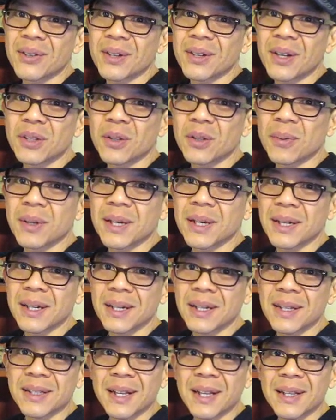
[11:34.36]
turned out to be
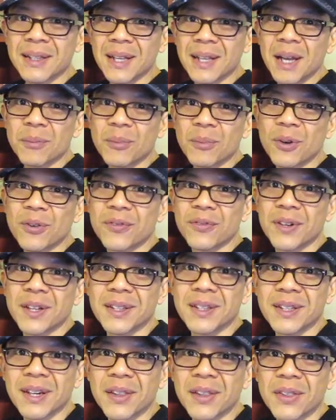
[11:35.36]
a, a lot more
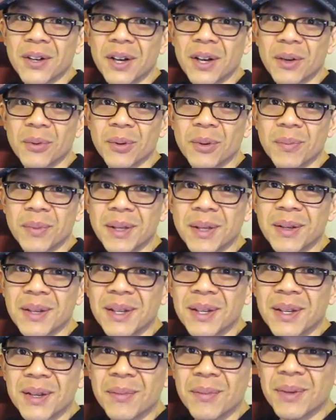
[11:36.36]
fun than I thought it would be
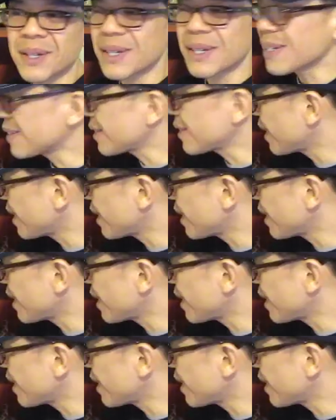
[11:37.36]
because